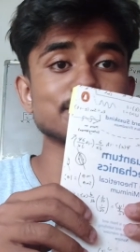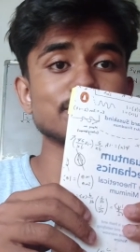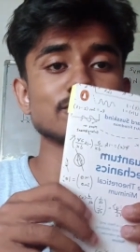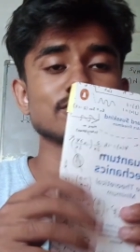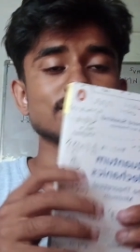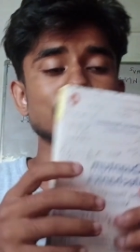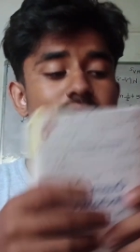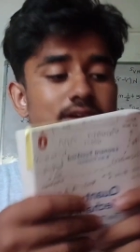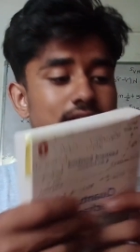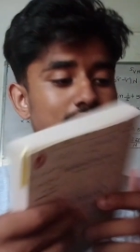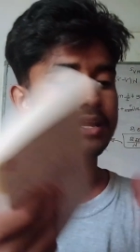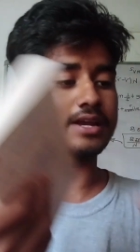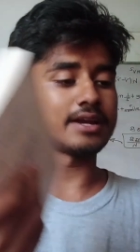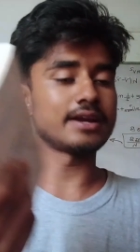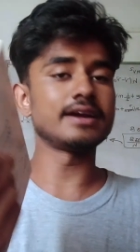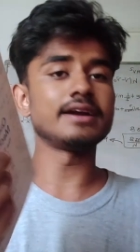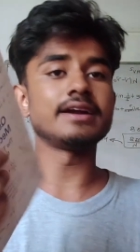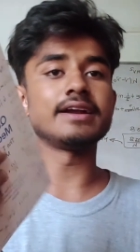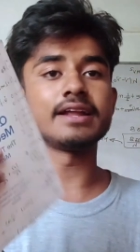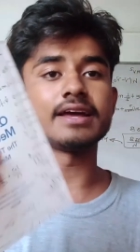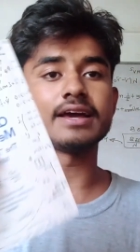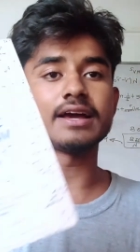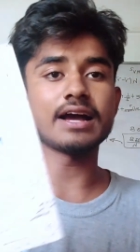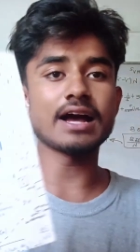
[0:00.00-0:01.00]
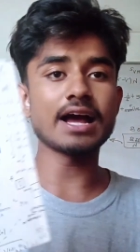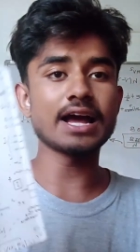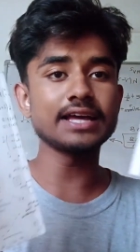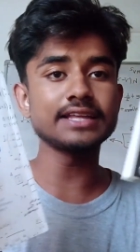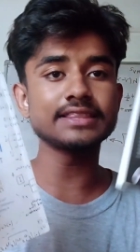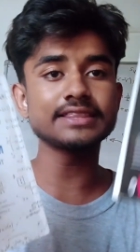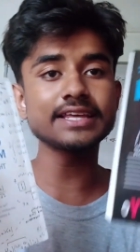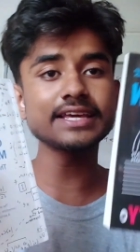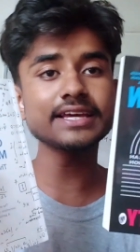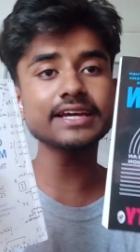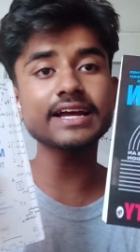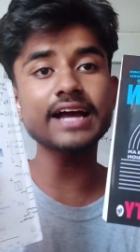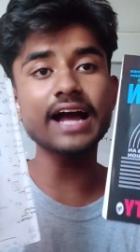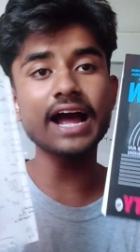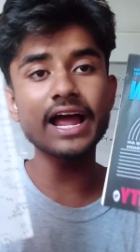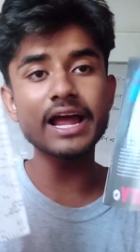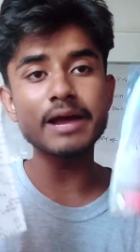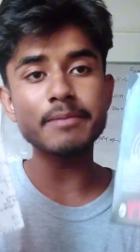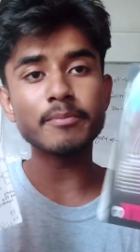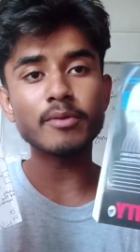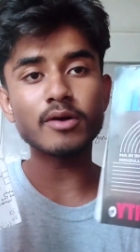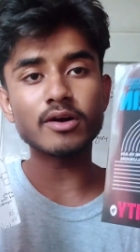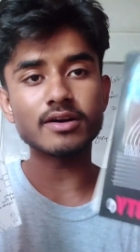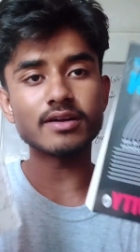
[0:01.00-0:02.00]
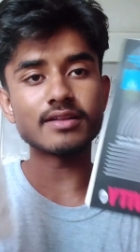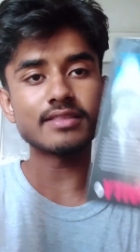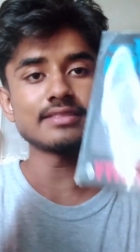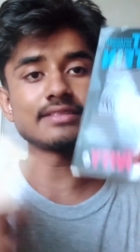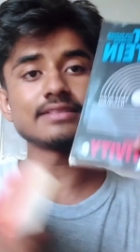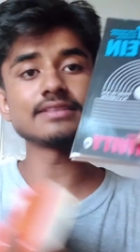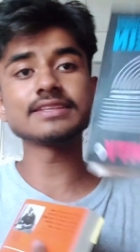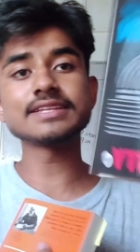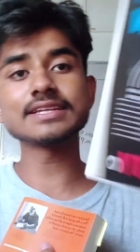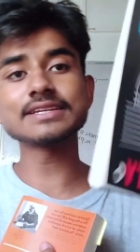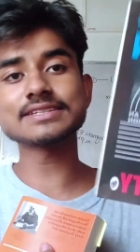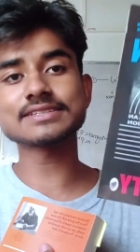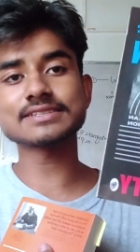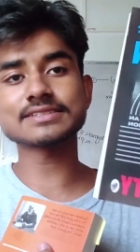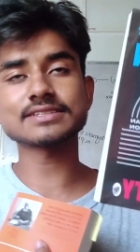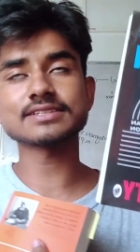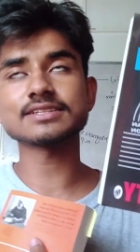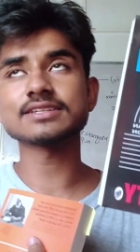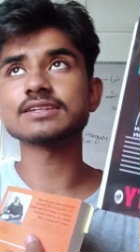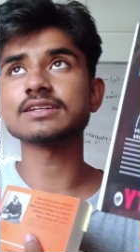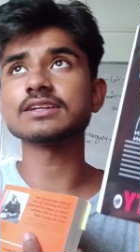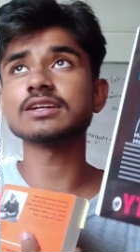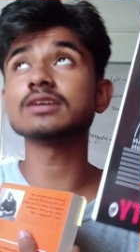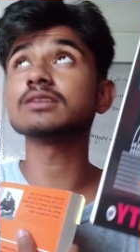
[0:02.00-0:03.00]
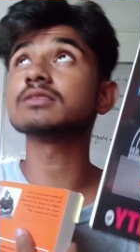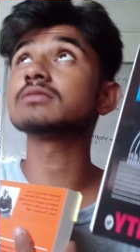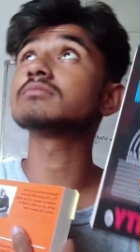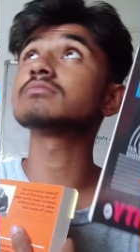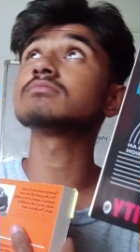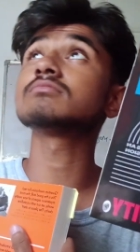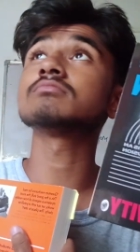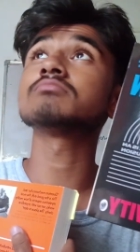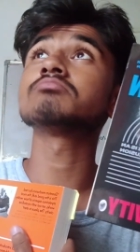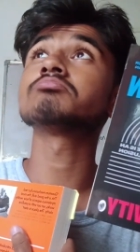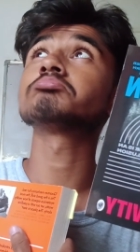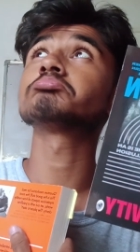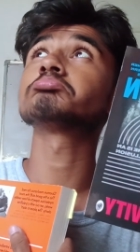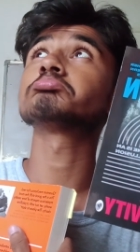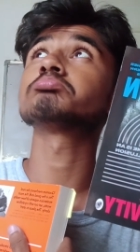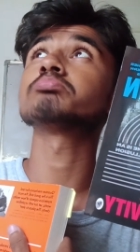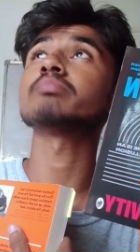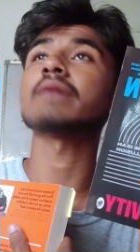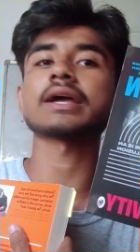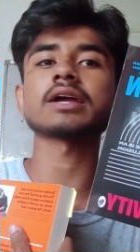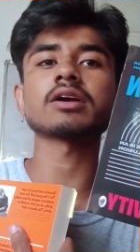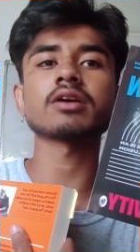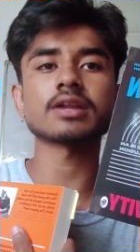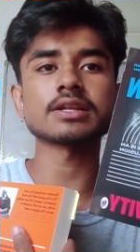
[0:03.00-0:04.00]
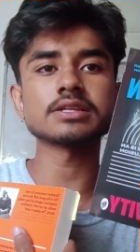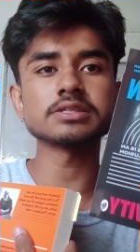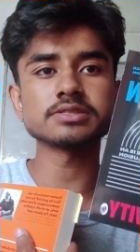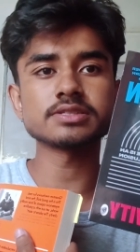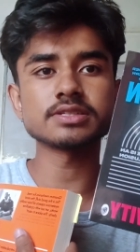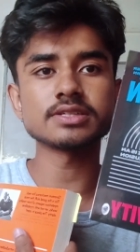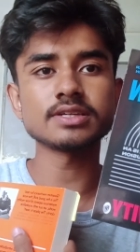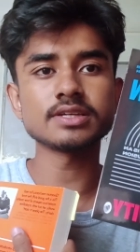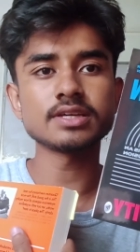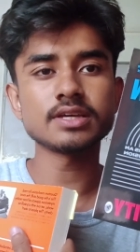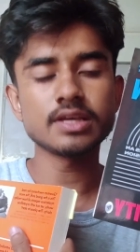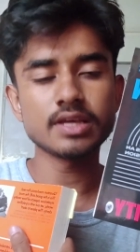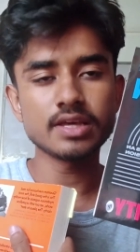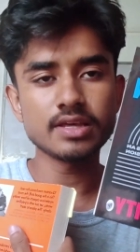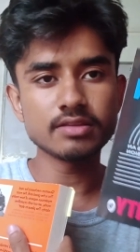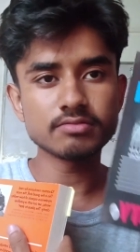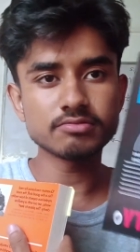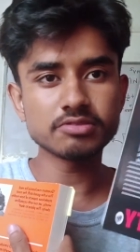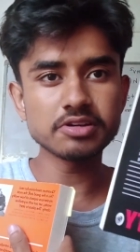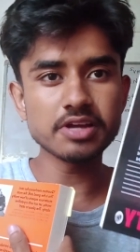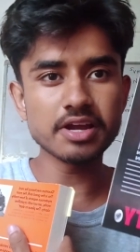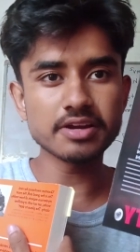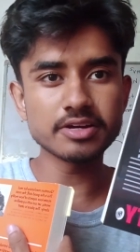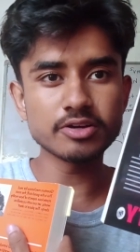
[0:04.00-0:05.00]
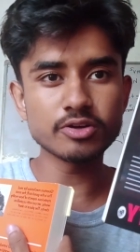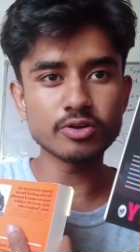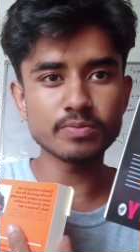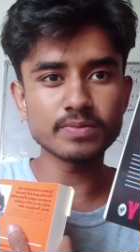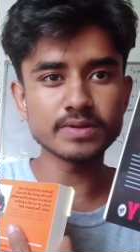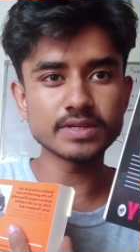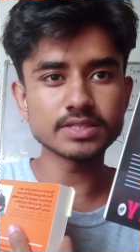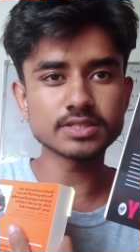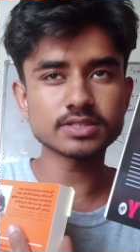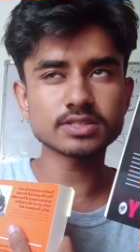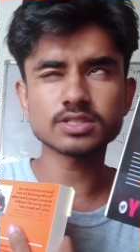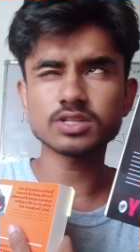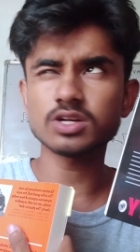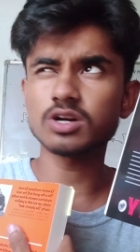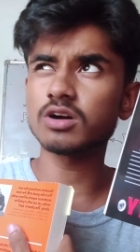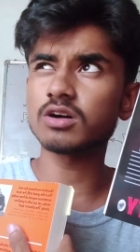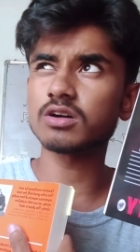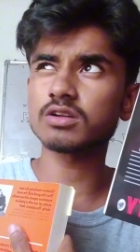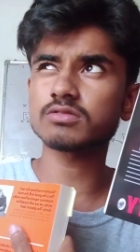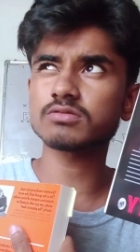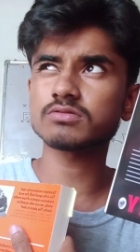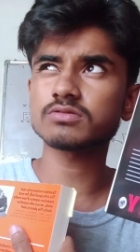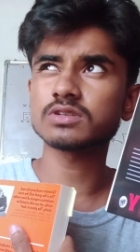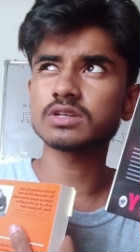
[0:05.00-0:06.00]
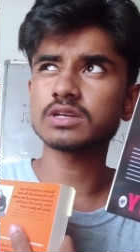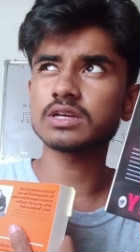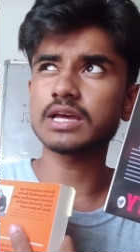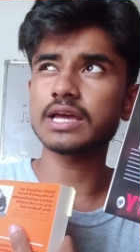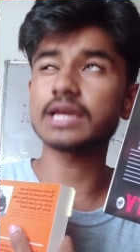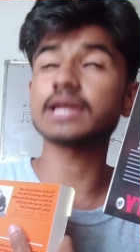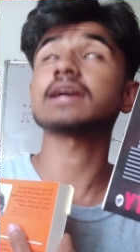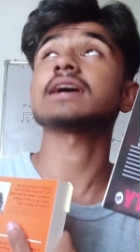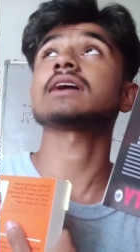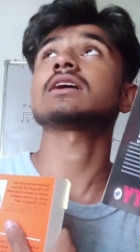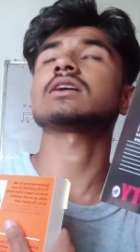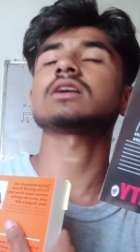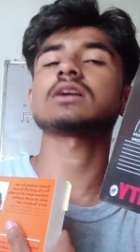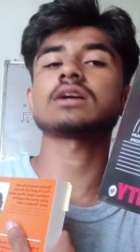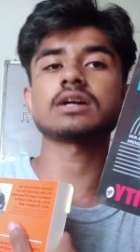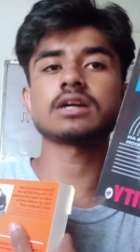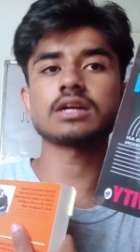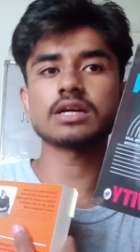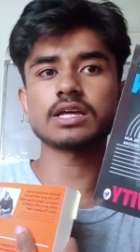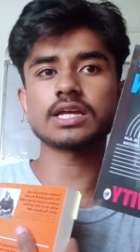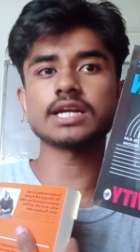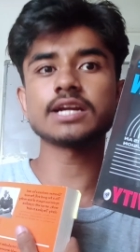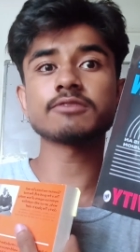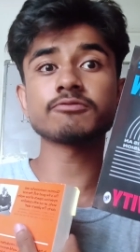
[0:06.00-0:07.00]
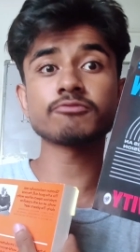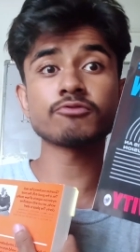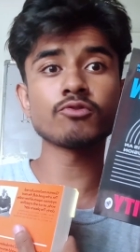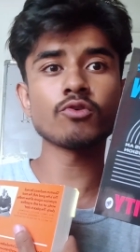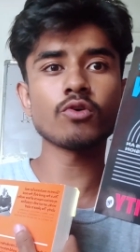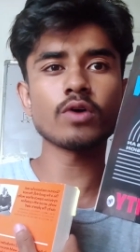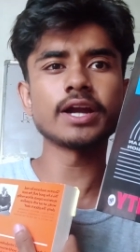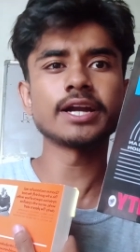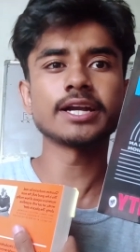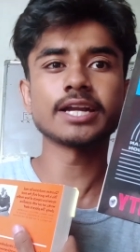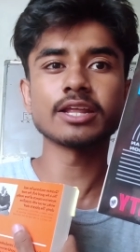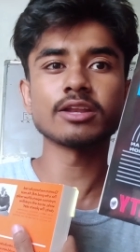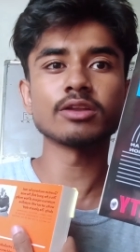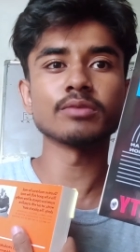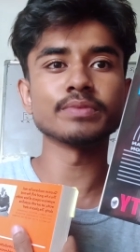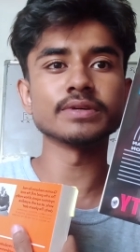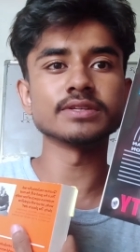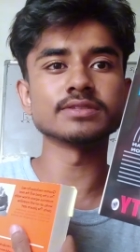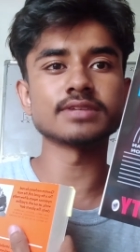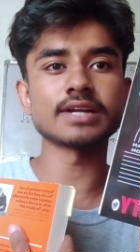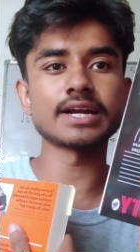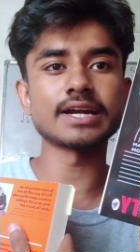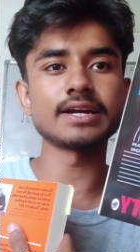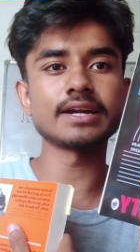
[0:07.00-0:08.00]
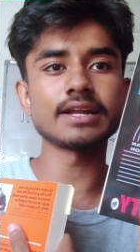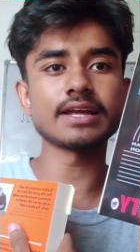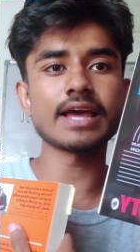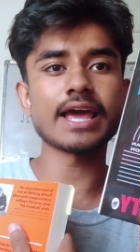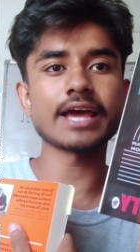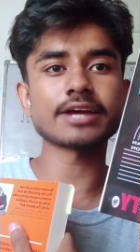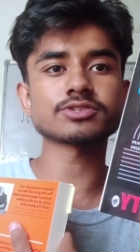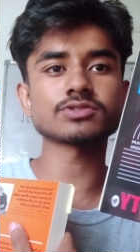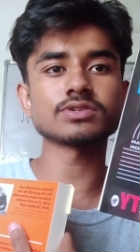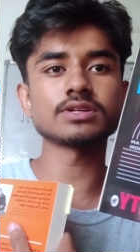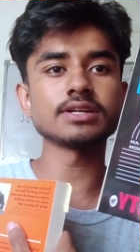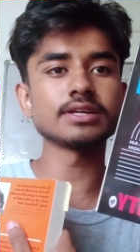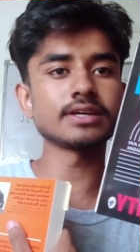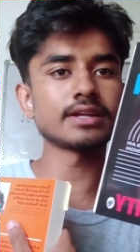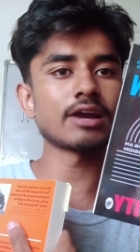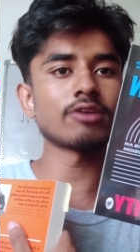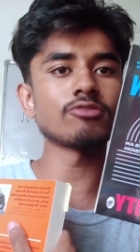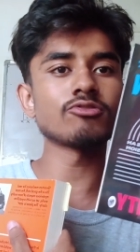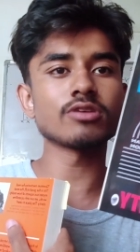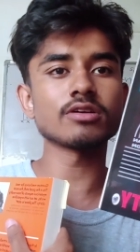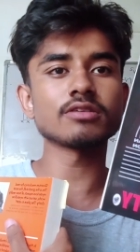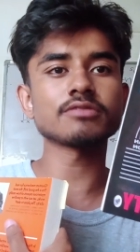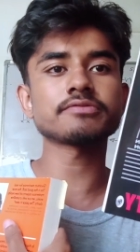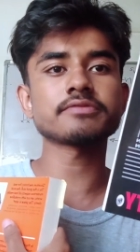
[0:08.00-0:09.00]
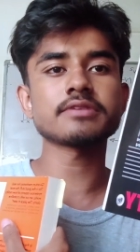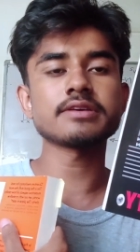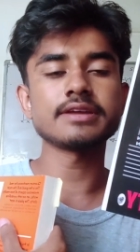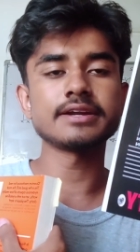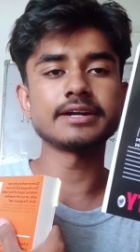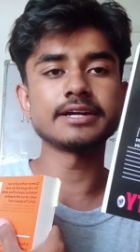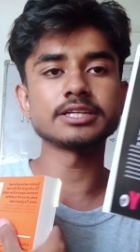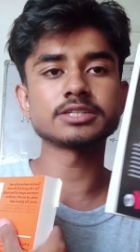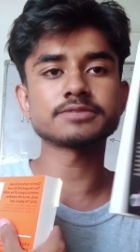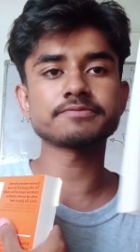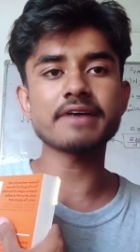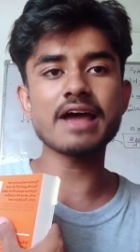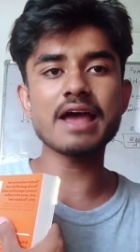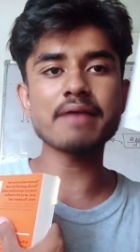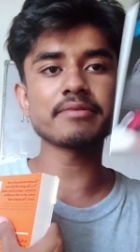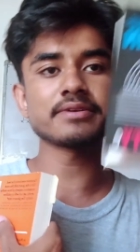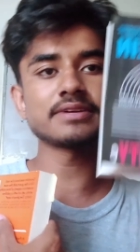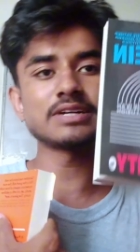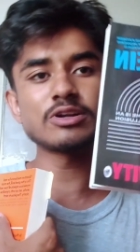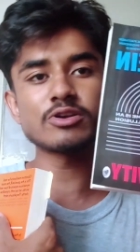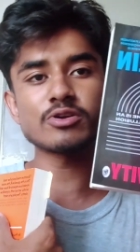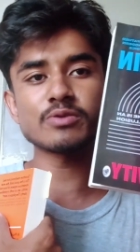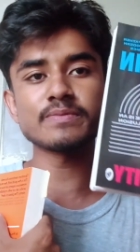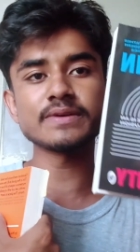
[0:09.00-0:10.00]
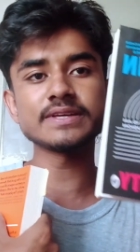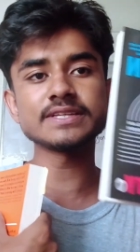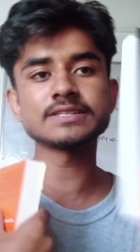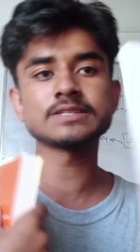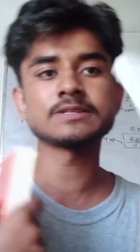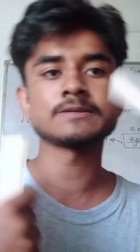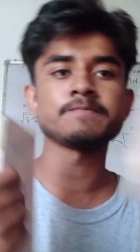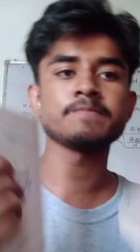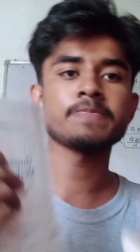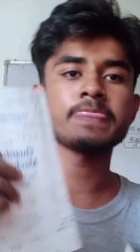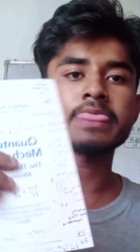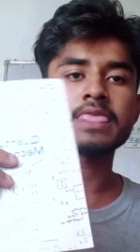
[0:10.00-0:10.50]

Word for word: book. And I think I bought this in my currency 300 rupees or it 480 rupees, right? Actually, round off, it is 500 rupees